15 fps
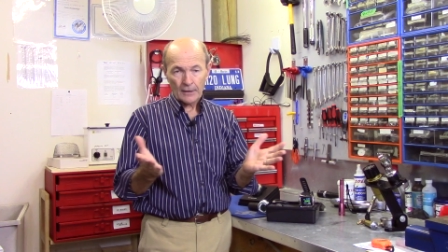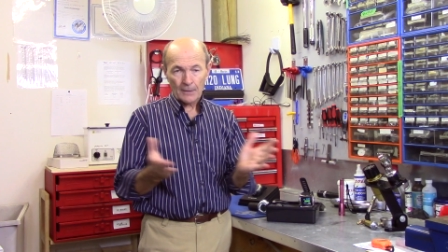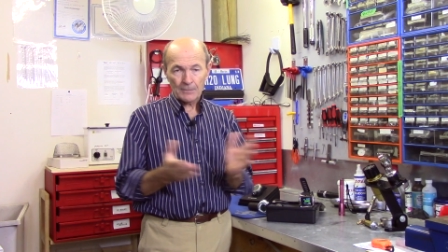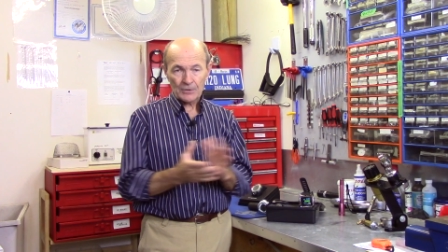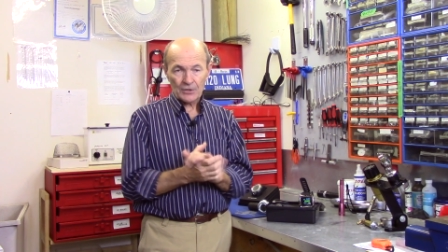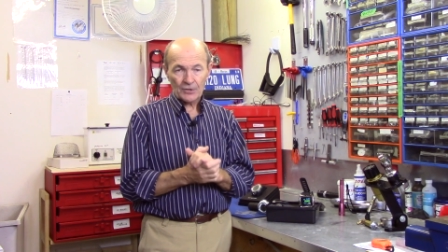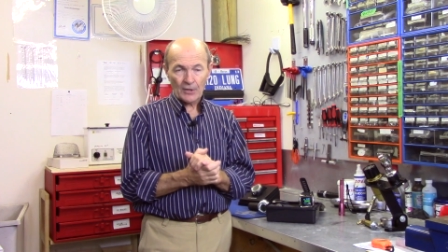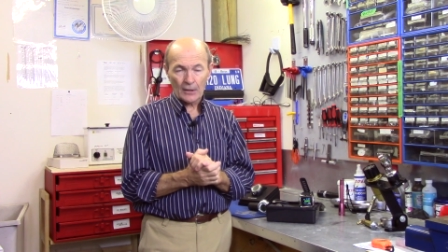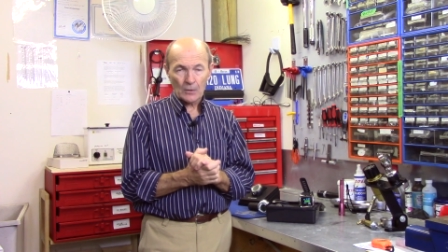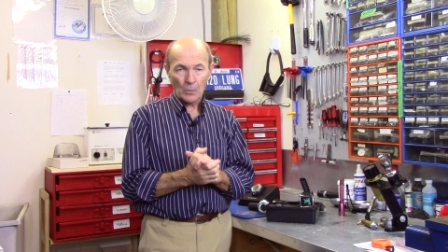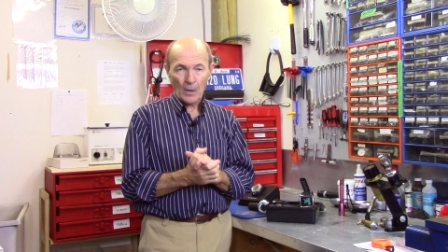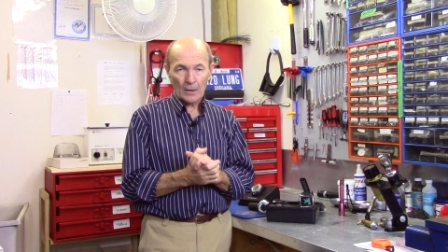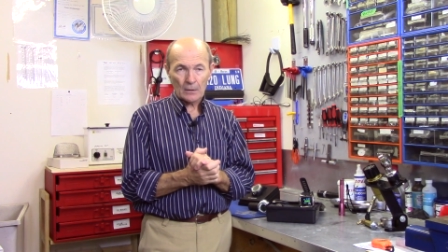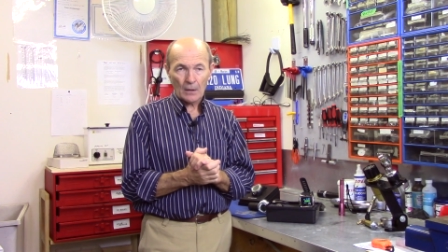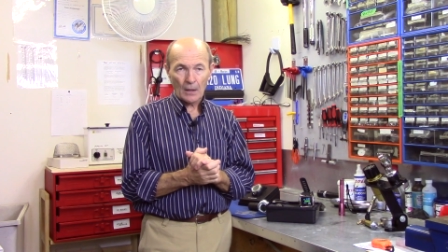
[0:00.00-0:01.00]
compasses
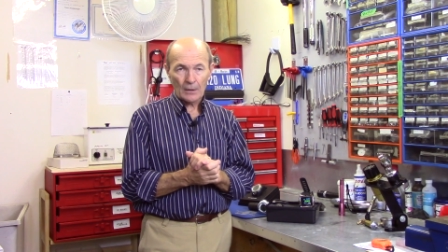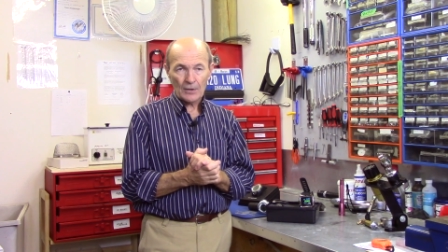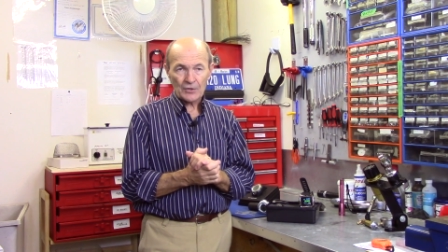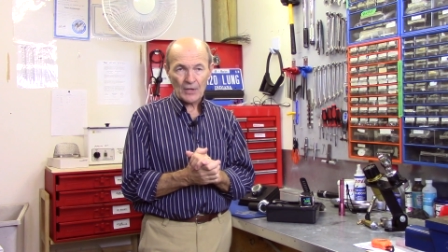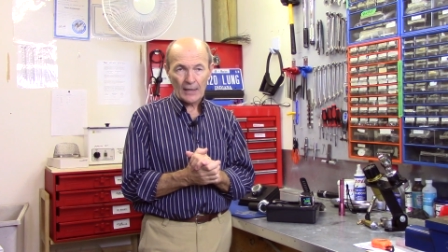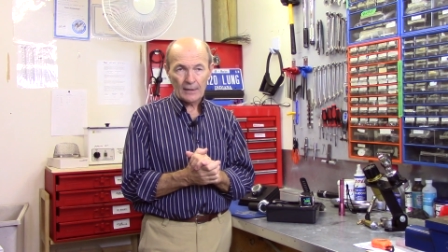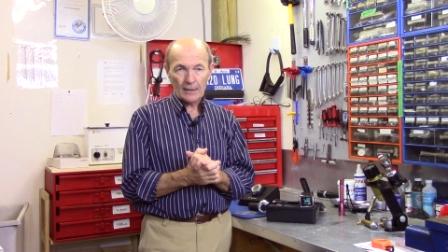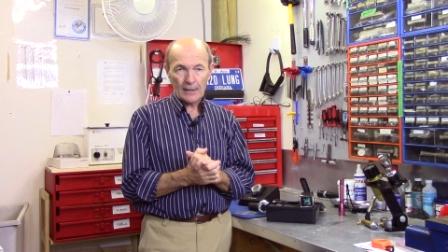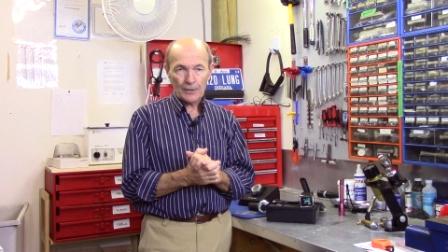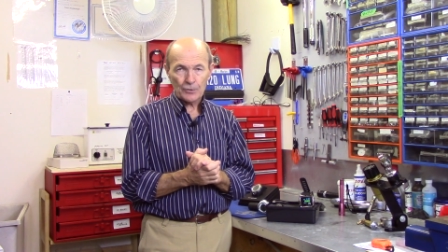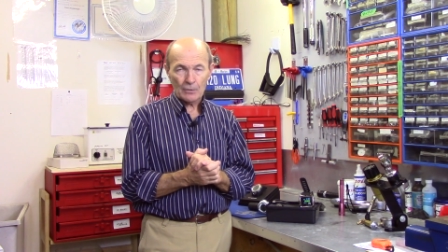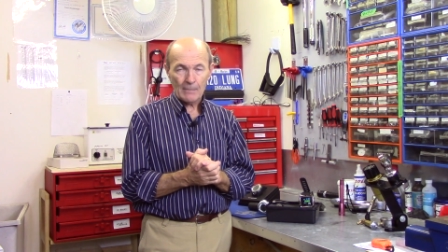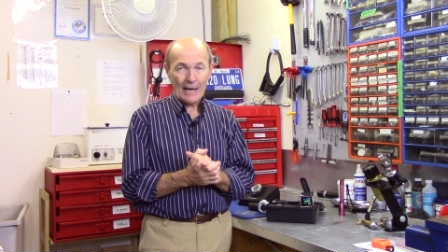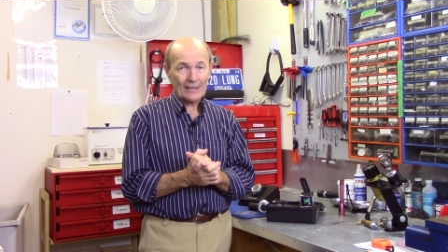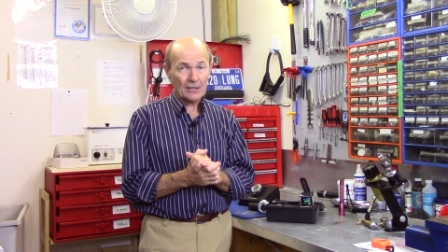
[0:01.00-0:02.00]
underwater are designed to
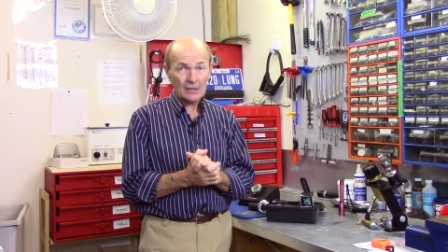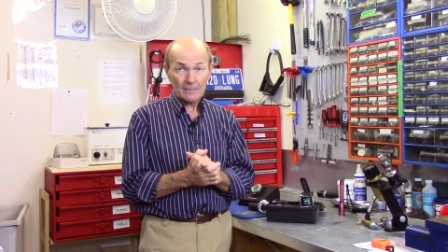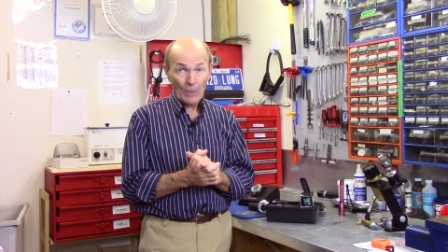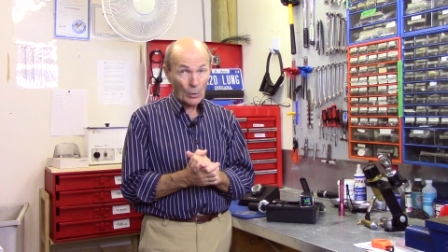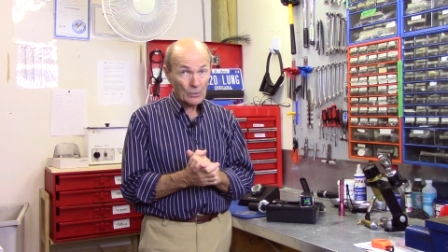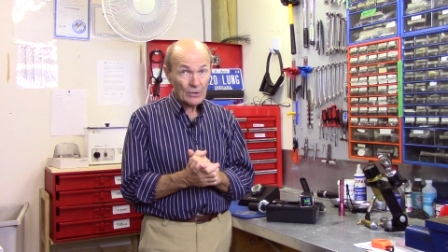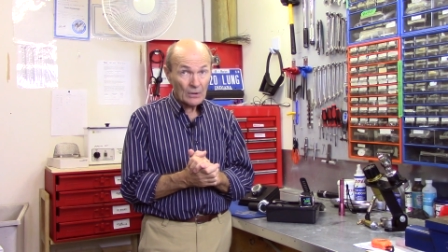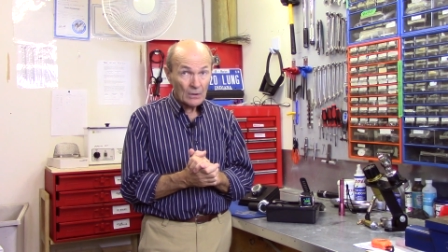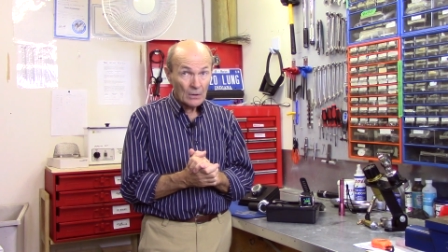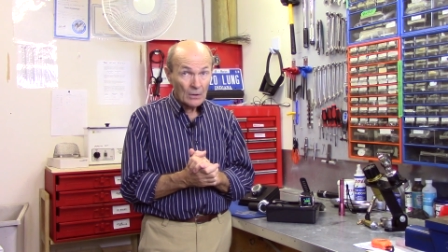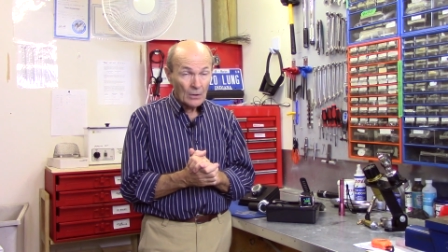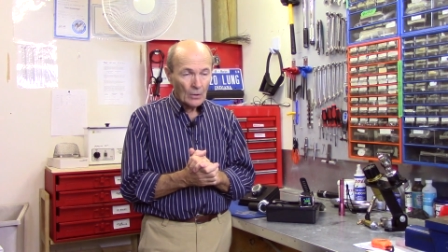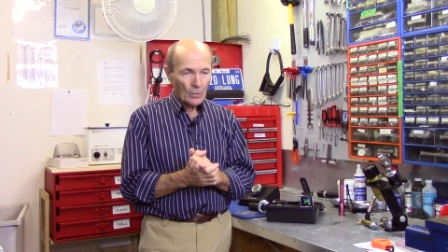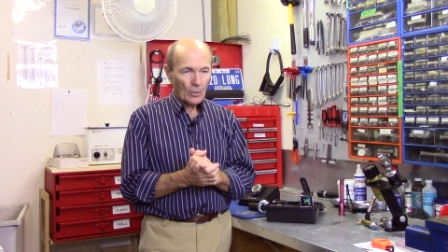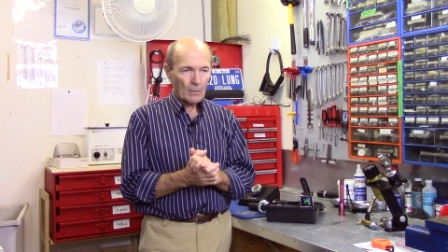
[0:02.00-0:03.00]
get you back to the boat
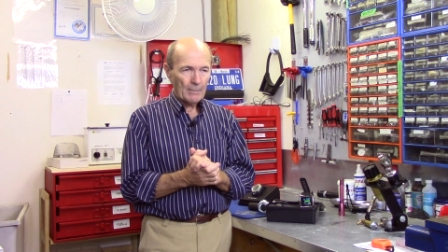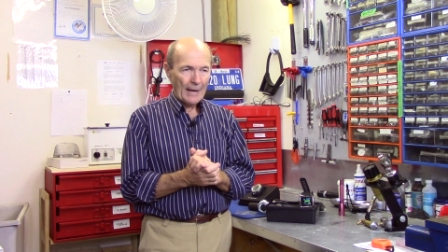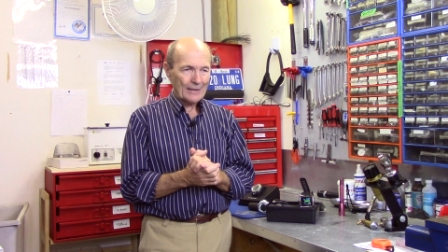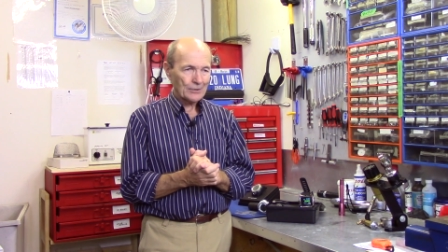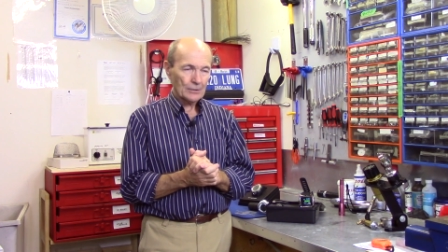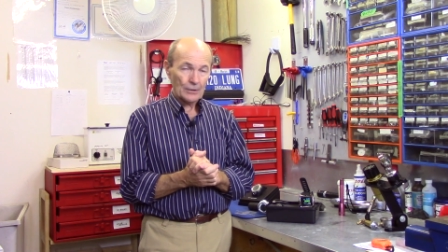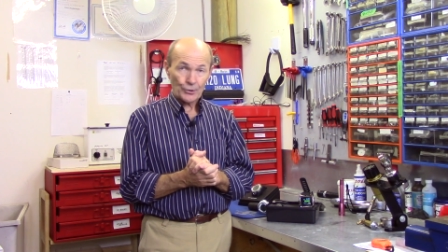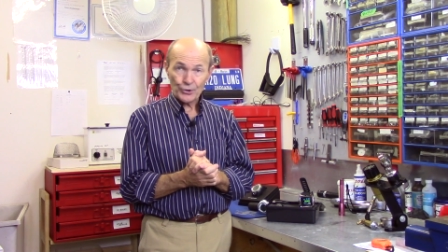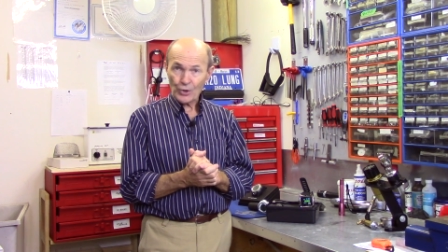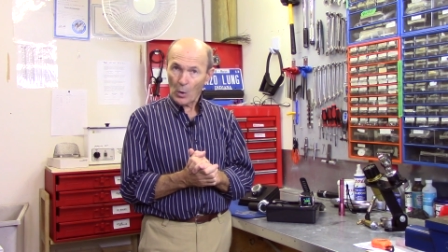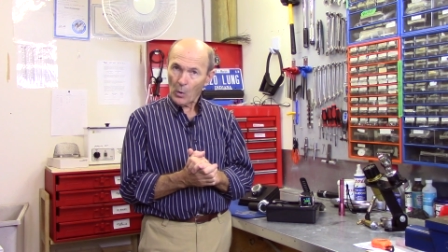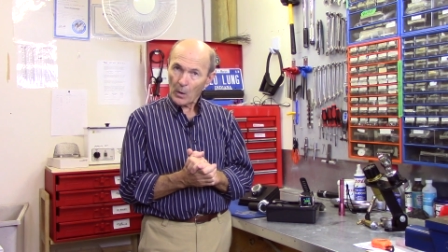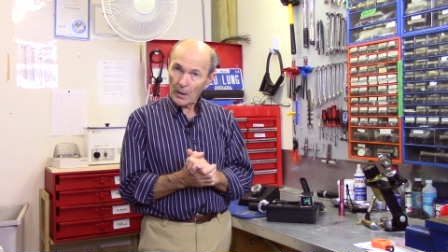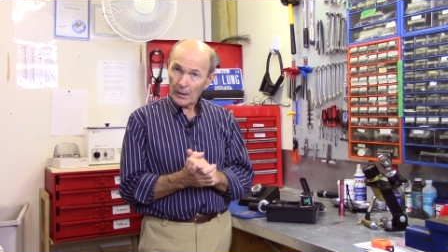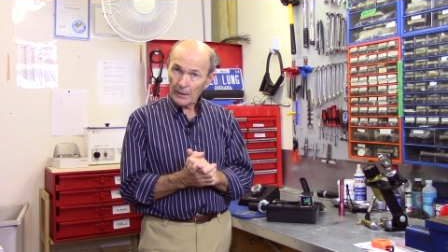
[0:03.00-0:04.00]
or back to the
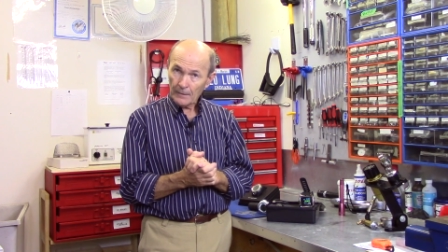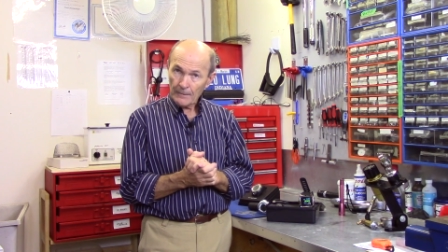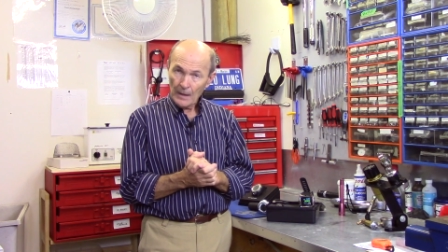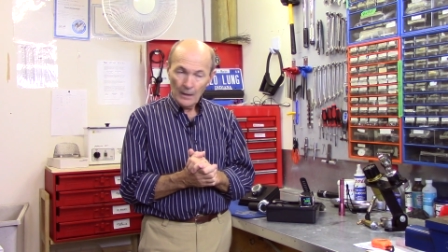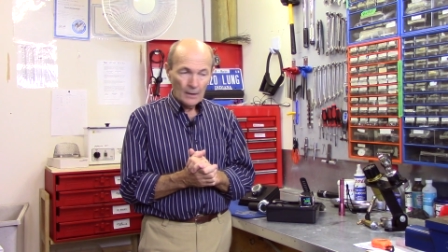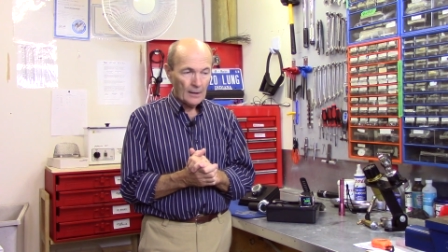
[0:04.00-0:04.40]
shore.